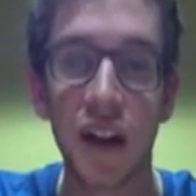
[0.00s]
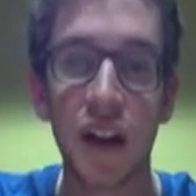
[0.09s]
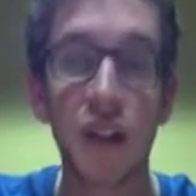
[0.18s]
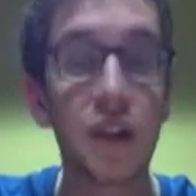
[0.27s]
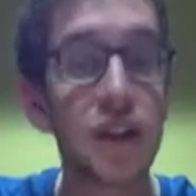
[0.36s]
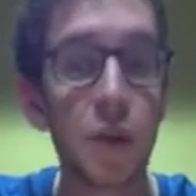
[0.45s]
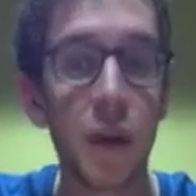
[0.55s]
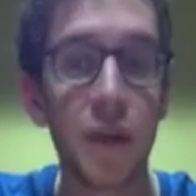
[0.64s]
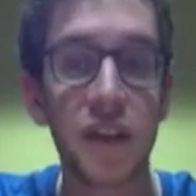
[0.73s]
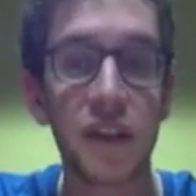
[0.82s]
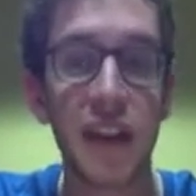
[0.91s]

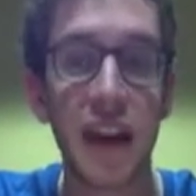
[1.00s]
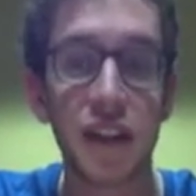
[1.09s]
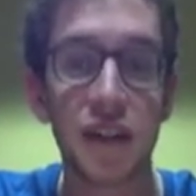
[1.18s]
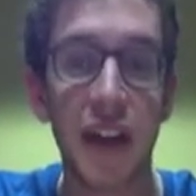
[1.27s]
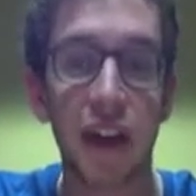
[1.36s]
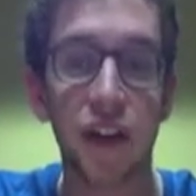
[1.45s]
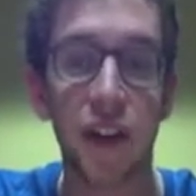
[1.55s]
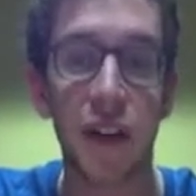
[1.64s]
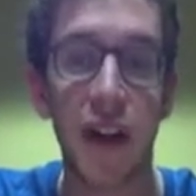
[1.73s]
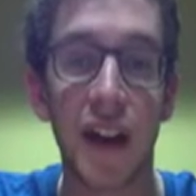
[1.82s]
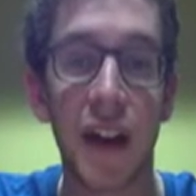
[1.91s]
consumer
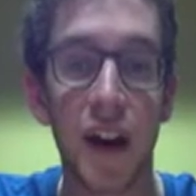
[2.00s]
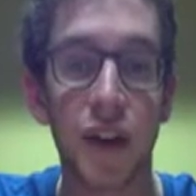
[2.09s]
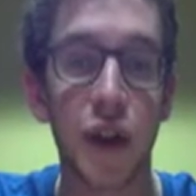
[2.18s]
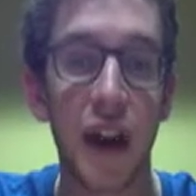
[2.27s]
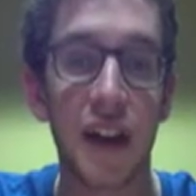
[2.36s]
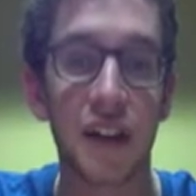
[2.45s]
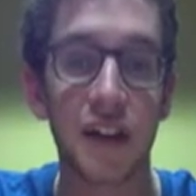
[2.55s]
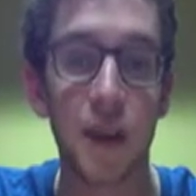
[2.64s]
satisfaction that characterized